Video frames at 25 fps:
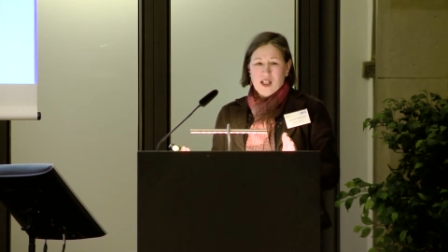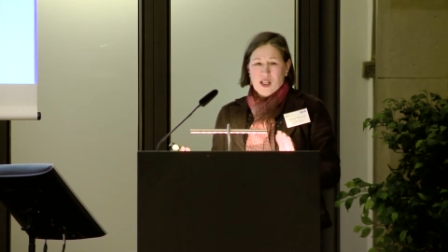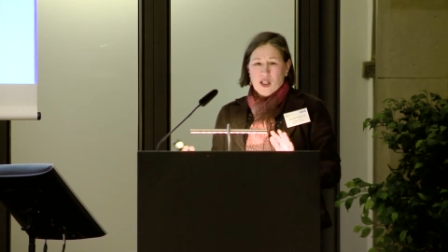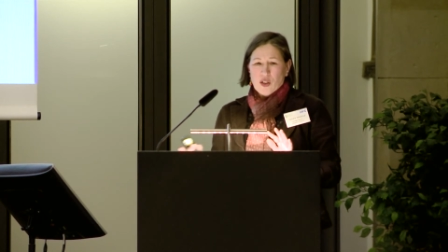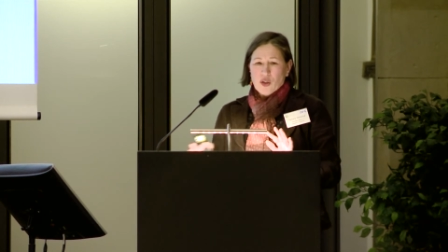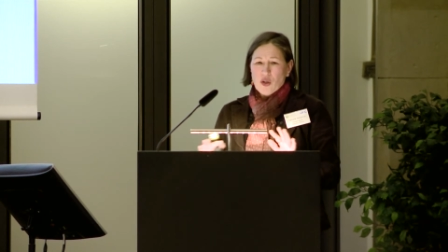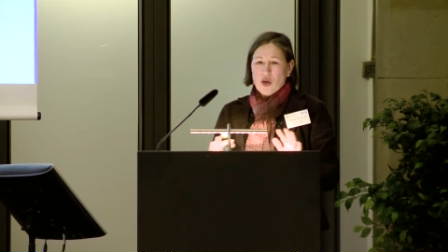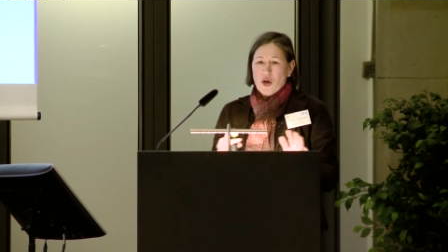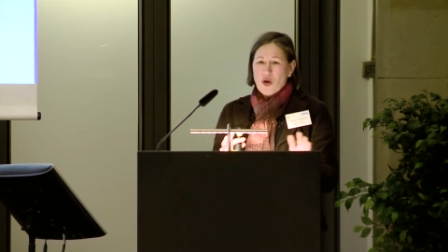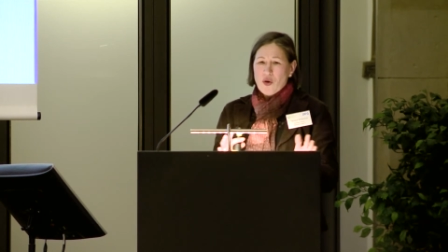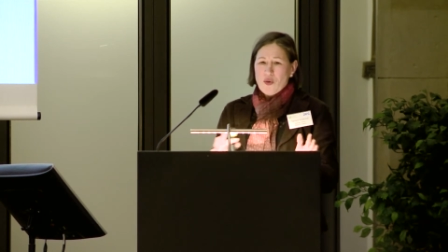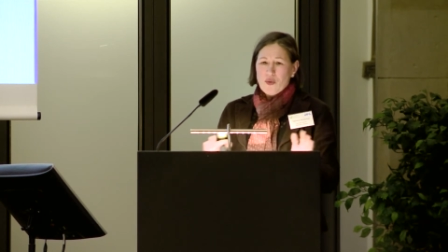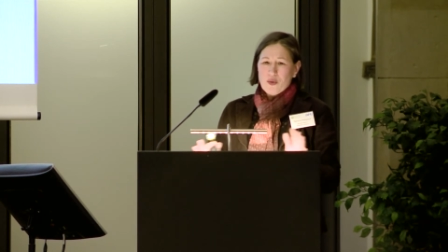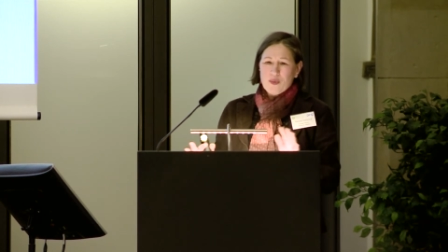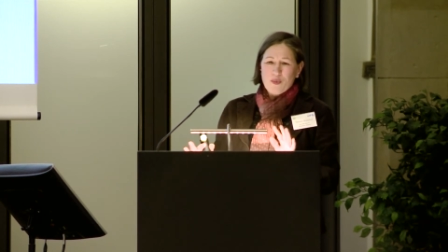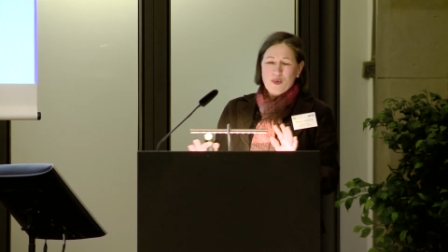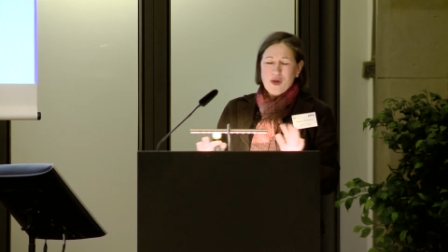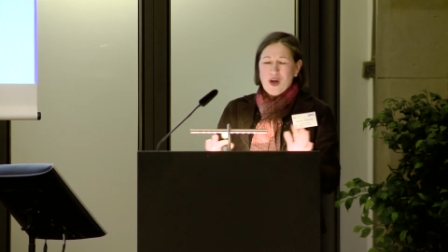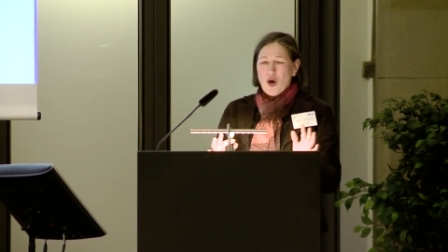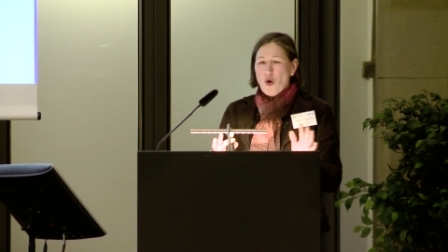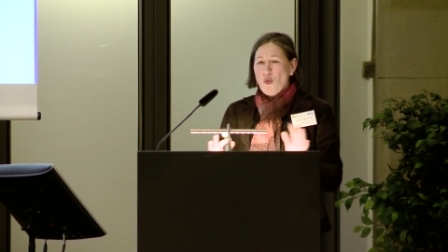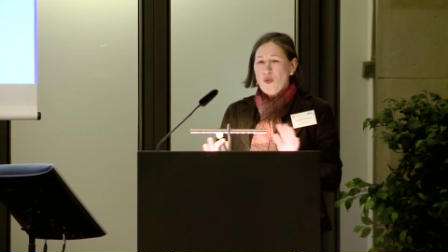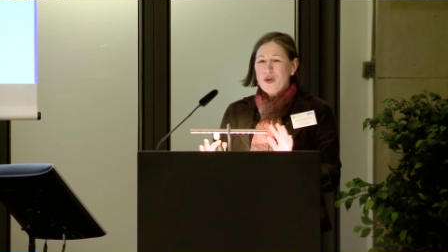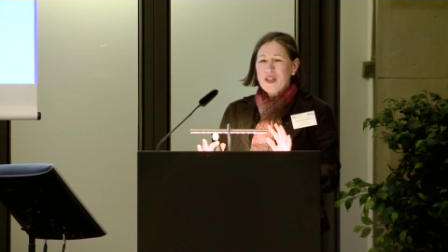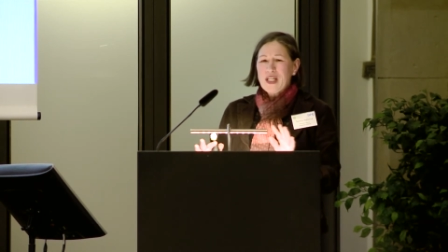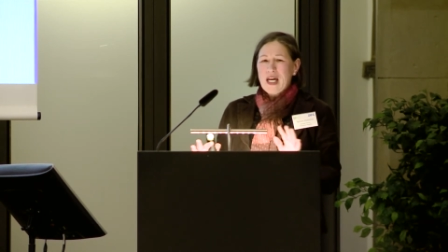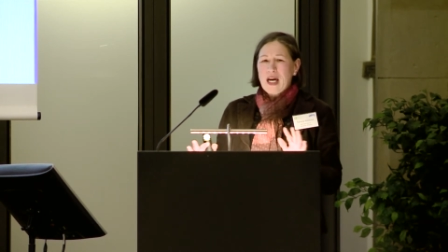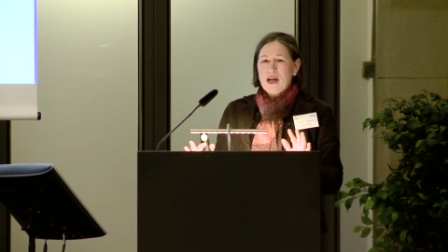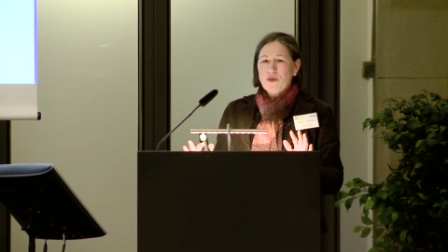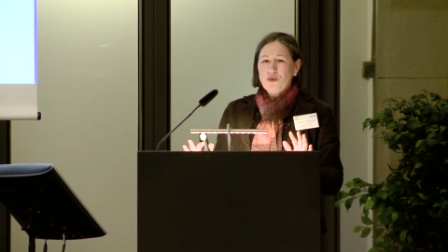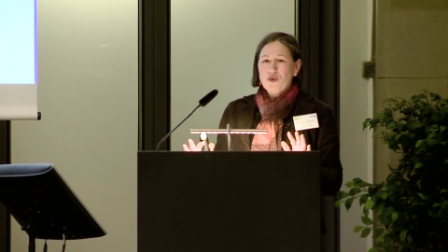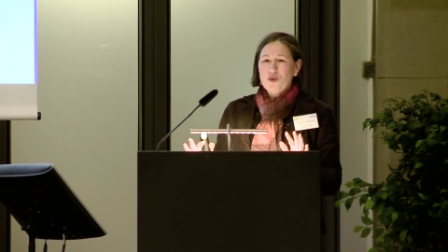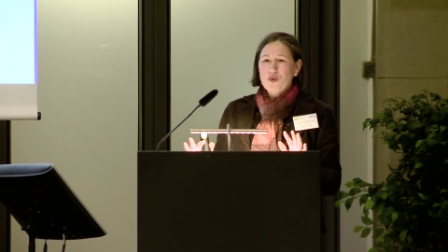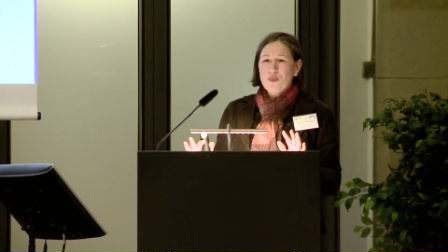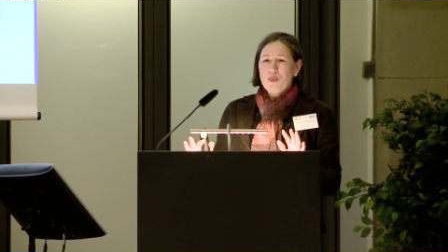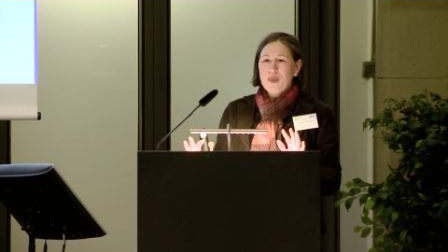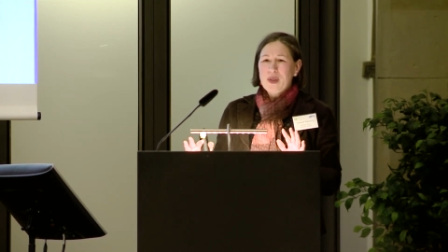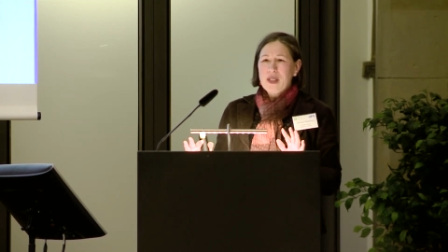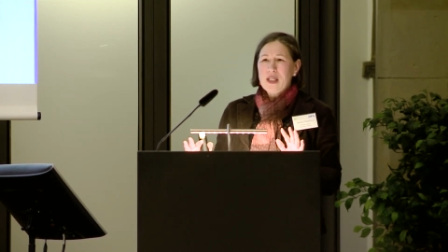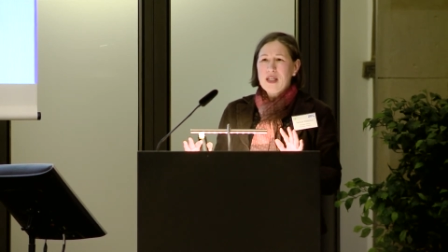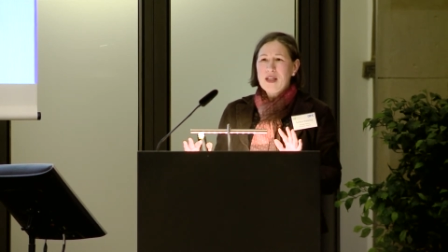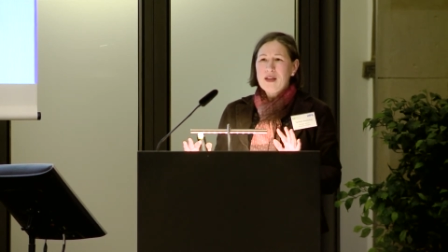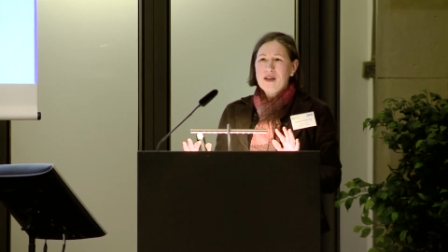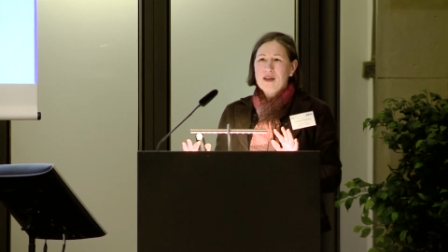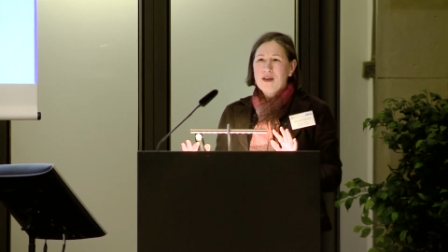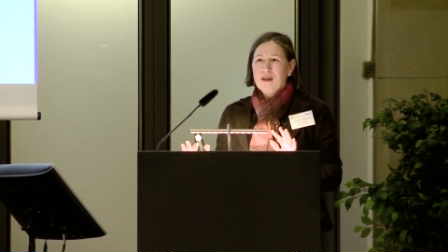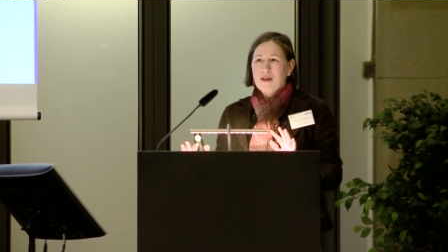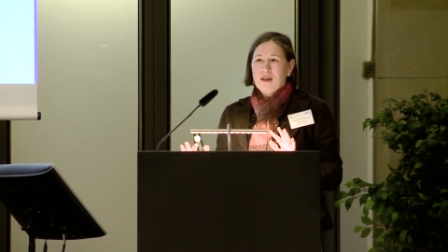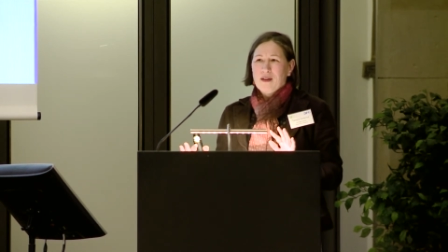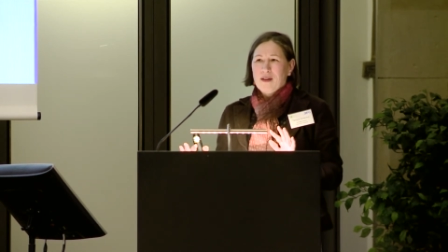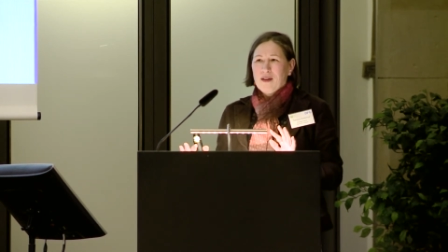So we always have to be